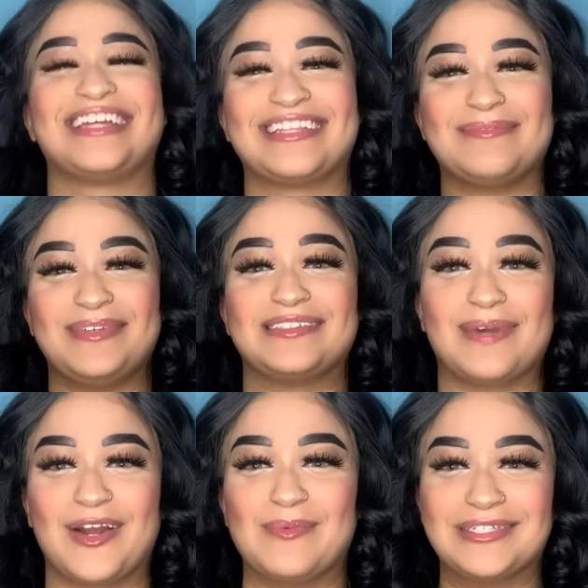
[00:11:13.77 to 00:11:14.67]
I think that means
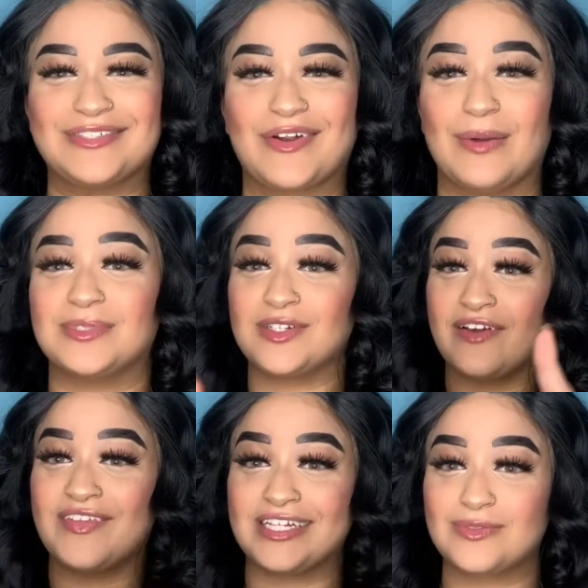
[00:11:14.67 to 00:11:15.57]
my home is your home, so
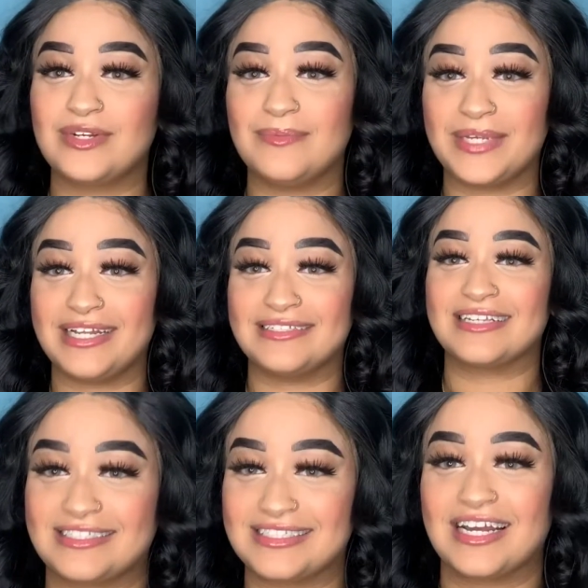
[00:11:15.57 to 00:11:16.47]
if that's what it means,
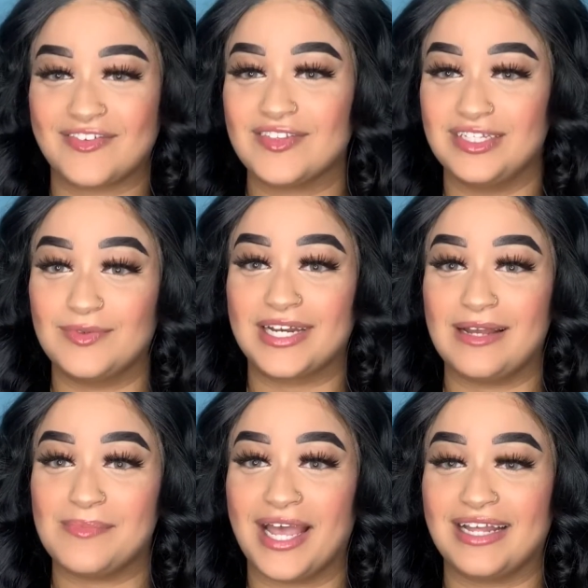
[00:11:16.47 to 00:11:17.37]
that's definitely what
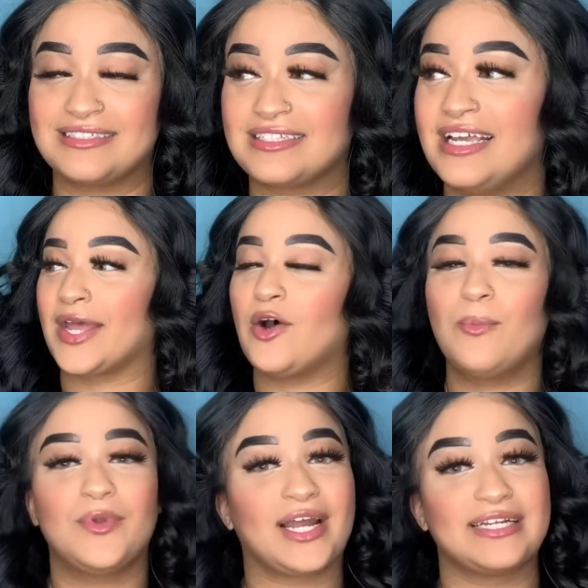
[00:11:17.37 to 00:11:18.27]
I meant. I
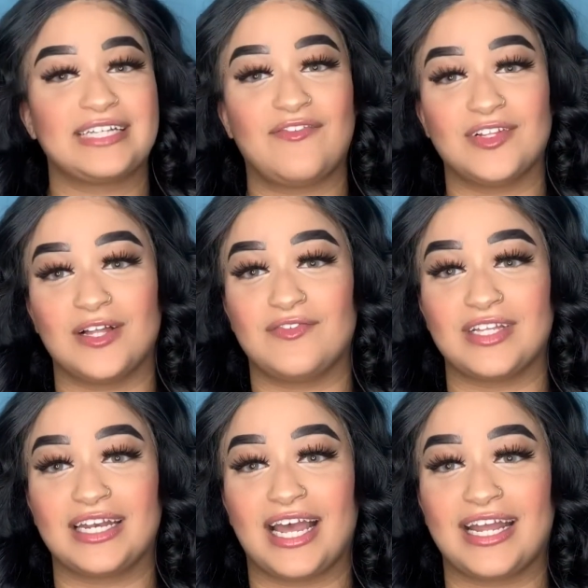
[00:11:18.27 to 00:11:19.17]
hope you guys have a
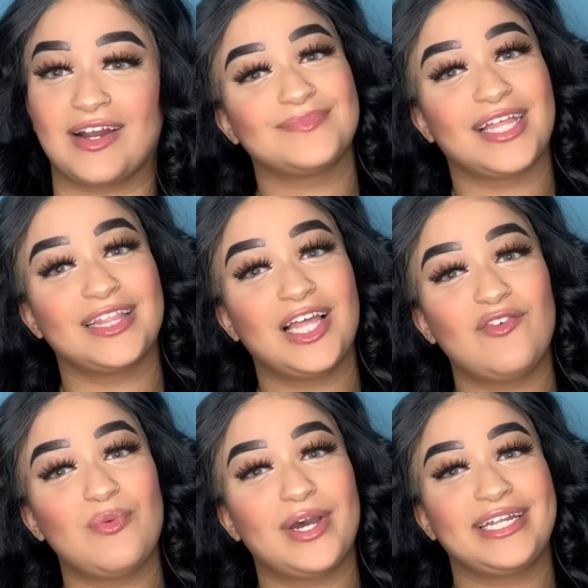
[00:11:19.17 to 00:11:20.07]
lovely night.
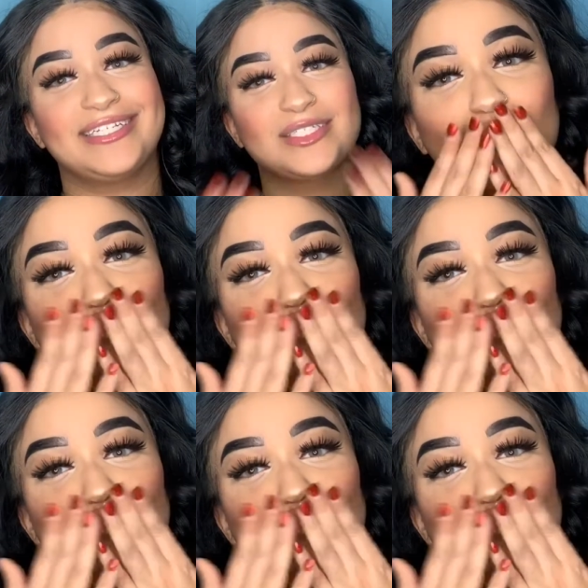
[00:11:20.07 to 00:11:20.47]
Love you, bunnies.